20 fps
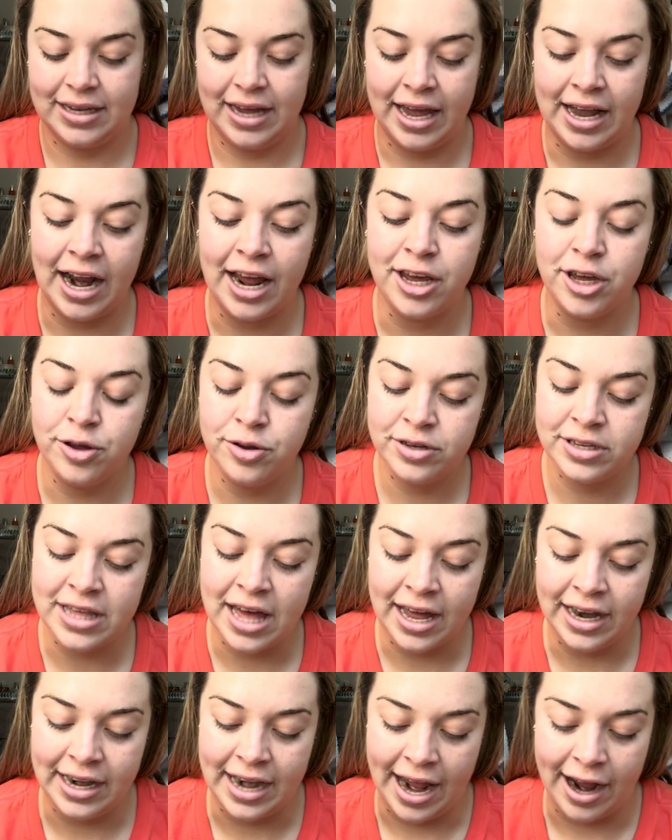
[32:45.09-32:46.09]
and I use
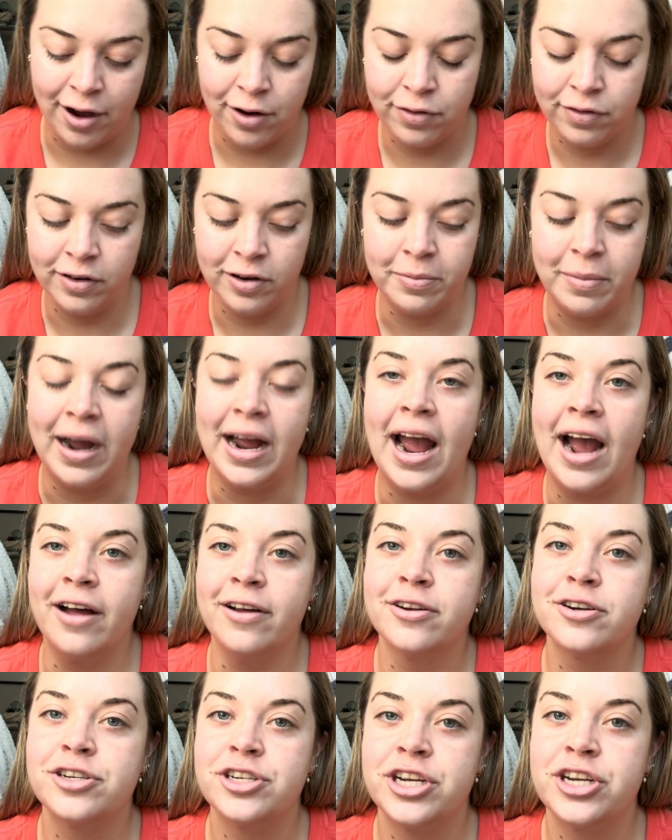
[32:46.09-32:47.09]
that now for my
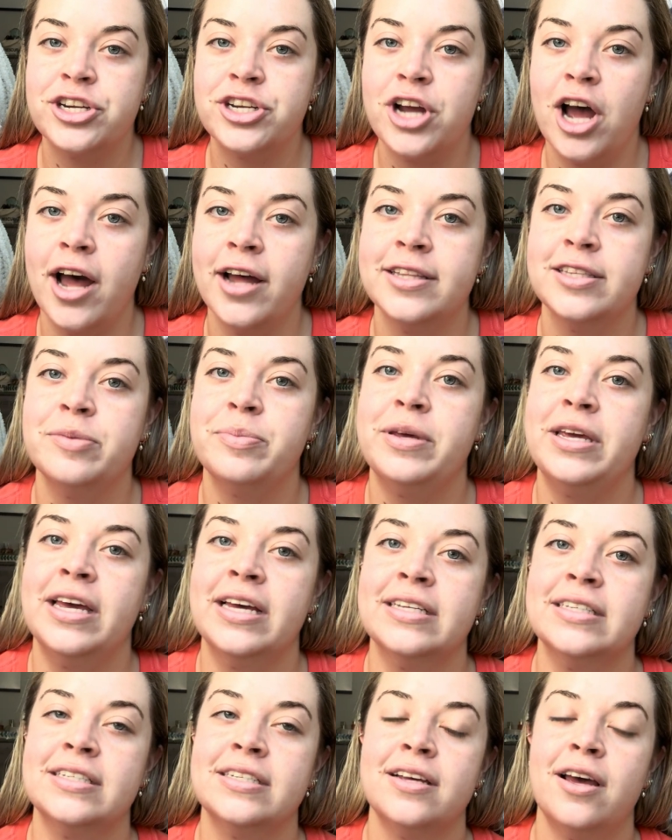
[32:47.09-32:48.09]
allergy shots,
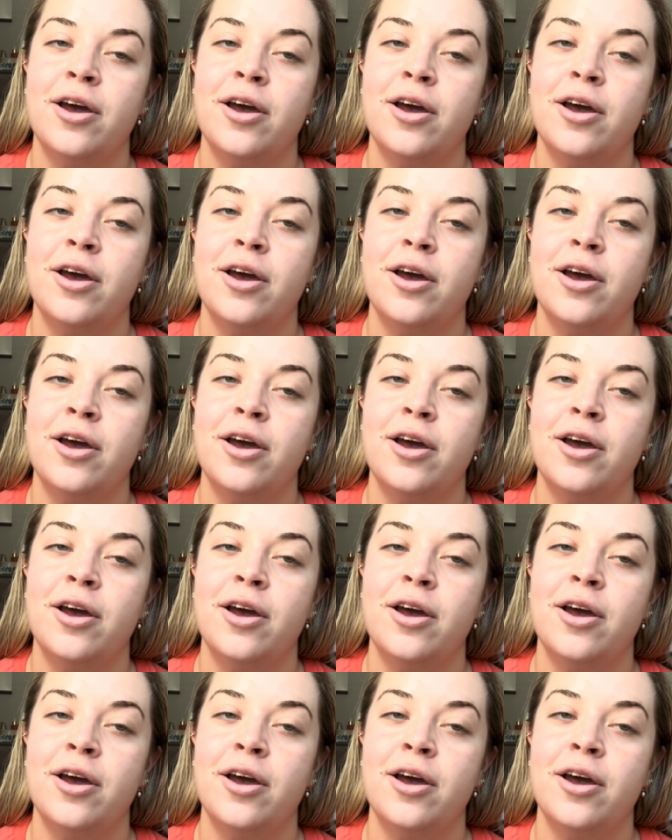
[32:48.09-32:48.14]
because